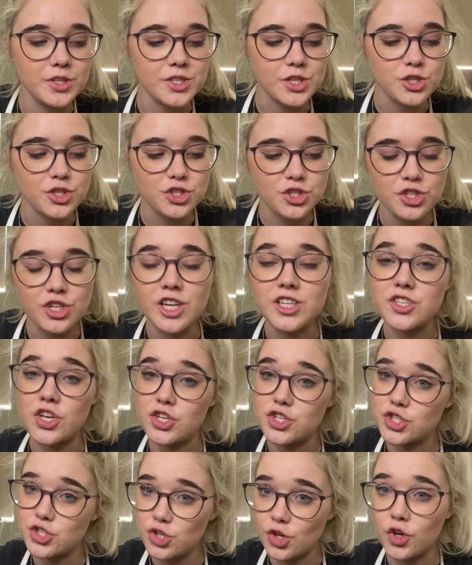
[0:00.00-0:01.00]
as soon as I
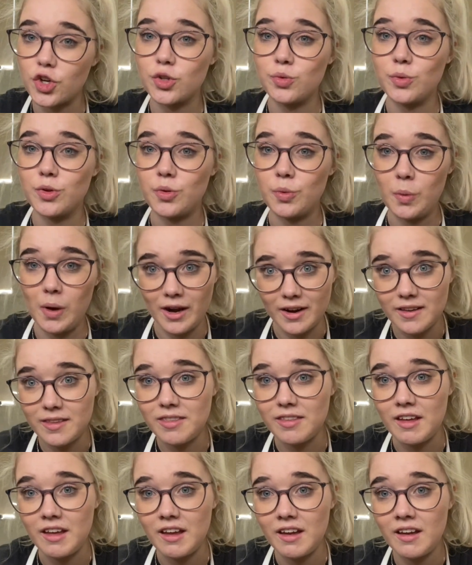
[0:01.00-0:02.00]
start with one
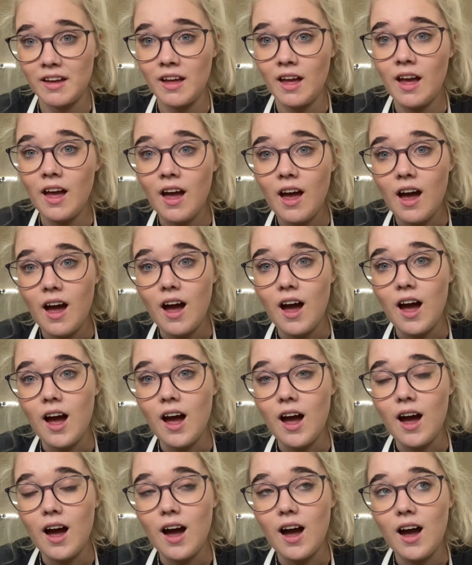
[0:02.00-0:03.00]
thing,
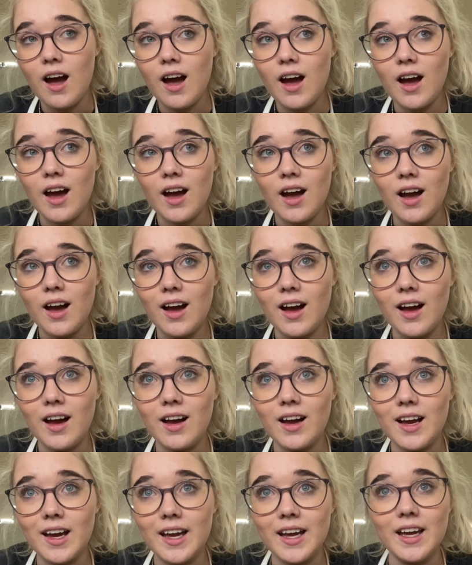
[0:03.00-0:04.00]

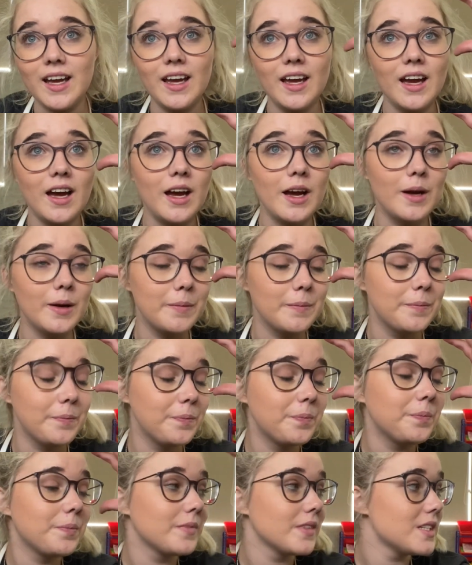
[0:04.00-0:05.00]
I
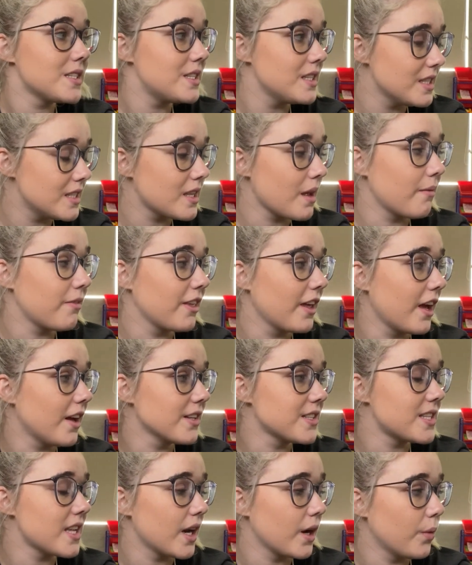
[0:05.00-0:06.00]
um, see something
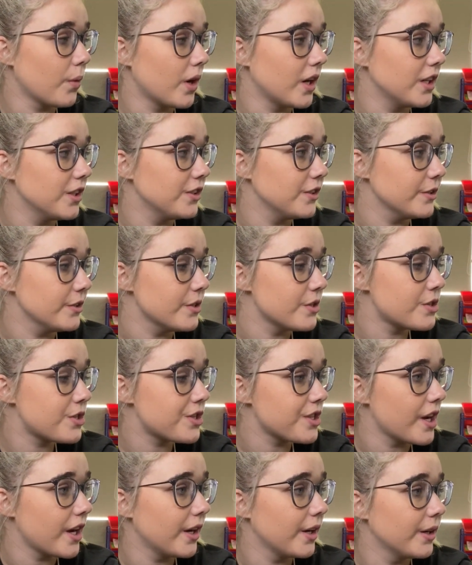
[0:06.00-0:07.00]
else that I want to do.
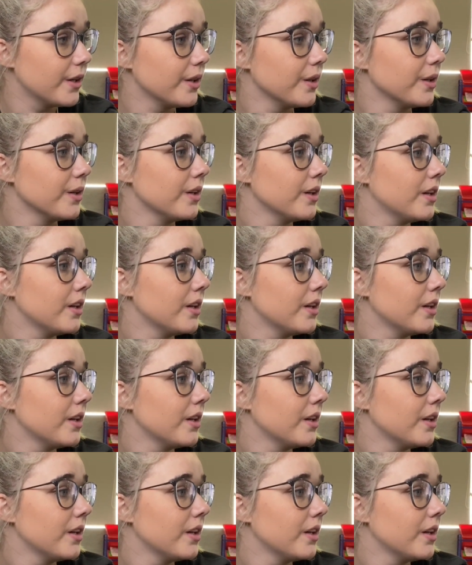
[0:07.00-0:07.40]
So